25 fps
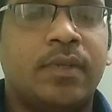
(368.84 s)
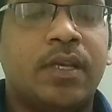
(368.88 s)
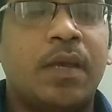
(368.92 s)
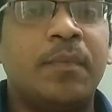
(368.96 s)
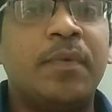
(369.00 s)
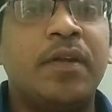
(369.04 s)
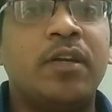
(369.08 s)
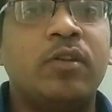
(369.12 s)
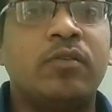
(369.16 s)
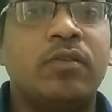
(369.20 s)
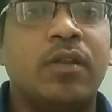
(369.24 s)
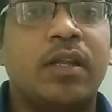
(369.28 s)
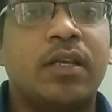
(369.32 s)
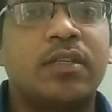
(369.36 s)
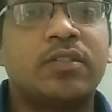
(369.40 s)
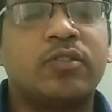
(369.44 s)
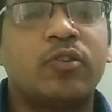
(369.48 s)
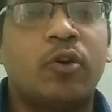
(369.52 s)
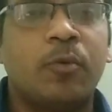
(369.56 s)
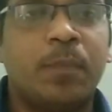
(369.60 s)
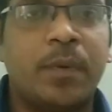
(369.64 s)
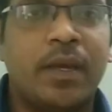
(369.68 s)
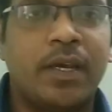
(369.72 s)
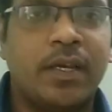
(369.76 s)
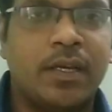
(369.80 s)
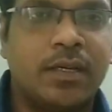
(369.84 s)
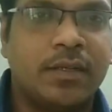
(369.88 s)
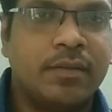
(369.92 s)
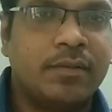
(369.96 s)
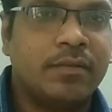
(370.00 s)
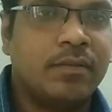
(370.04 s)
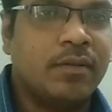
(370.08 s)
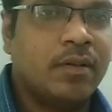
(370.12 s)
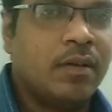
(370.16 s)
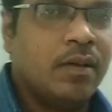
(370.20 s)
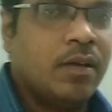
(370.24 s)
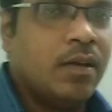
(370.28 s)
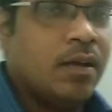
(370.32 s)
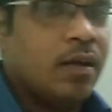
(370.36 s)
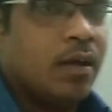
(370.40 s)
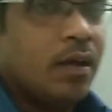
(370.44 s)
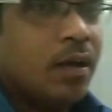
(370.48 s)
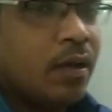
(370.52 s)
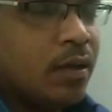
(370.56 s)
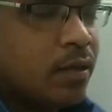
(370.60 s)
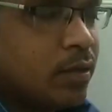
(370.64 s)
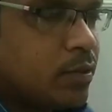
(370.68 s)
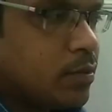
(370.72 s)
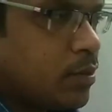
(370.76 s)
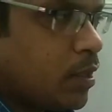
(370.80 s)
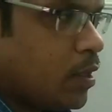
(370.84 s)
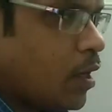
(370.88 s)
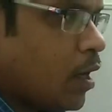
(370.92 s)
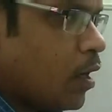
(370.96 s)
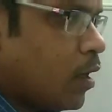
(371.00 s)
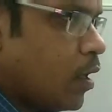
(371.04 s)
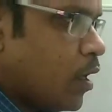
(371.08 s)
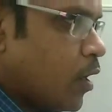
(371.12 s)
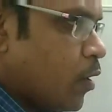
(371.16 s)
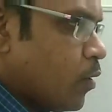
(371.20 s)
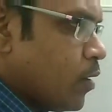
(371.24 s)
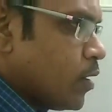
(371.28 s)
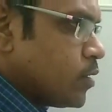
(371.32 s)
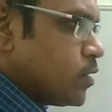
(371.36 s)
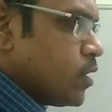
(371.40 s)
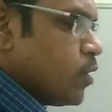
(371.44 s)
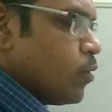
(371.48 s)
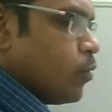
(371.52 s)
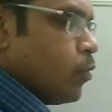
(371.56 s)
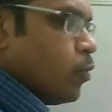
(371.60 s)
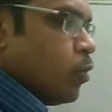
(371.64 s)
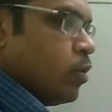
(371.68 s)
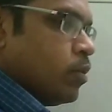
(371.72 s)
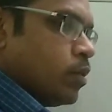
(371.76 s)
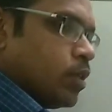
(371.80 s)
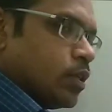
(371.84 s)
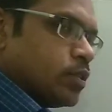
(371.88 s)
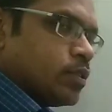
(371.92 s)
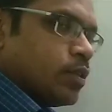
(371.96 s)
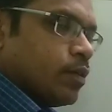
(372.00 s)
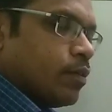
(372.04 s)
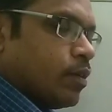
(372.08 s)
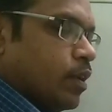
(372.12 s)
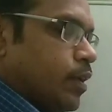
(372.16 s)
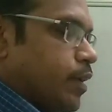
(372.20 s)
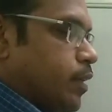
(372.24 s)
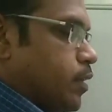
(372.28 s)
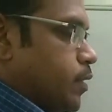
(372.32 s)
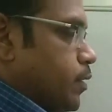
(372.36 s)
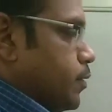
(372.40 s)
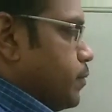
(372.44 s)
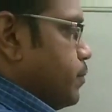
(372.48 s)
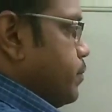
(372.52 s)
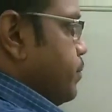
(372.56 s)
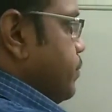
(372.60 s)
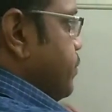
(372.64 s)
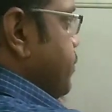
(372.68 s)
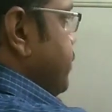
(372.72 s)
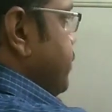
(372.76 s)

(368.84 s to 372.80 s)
Coming to the next topic, Zener diode as a voltage regulator.